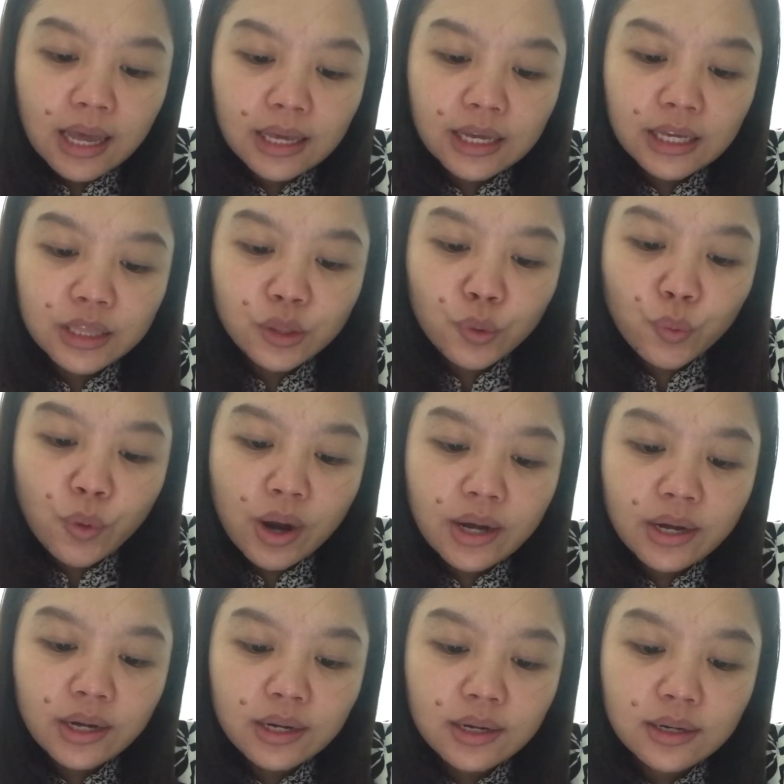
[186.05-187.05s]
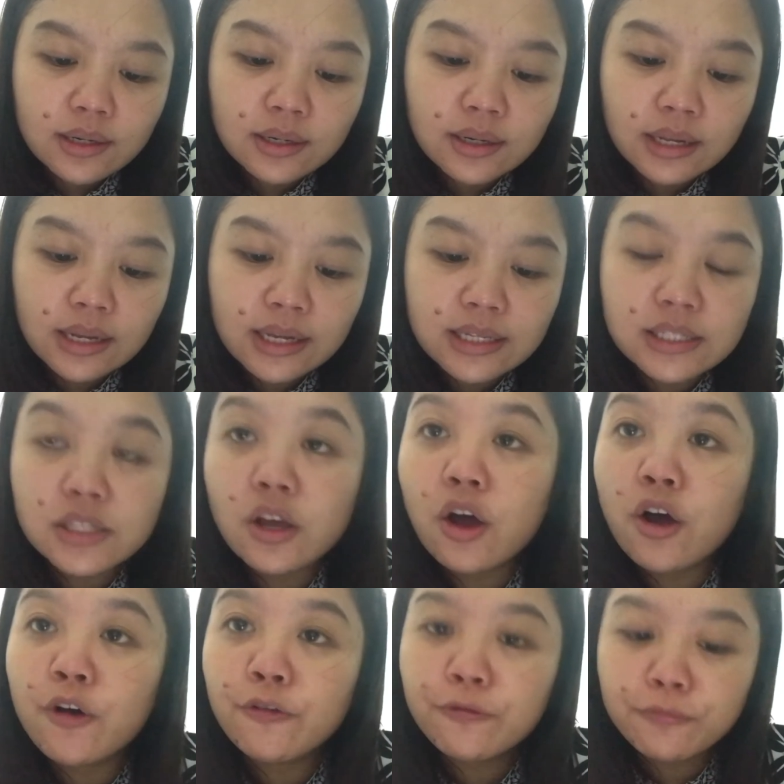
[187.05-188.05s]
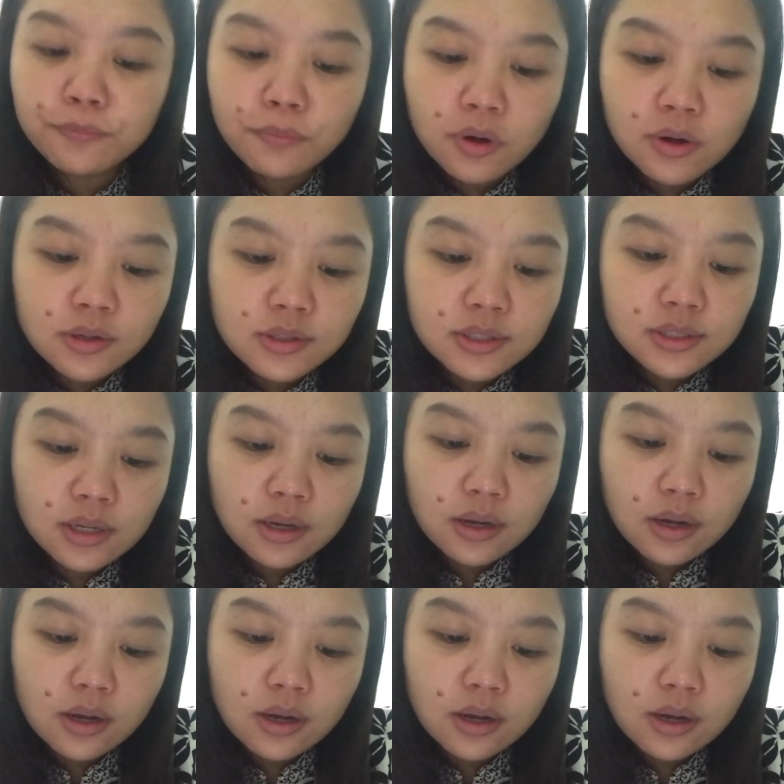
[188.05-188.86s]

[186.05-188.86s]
It one is of most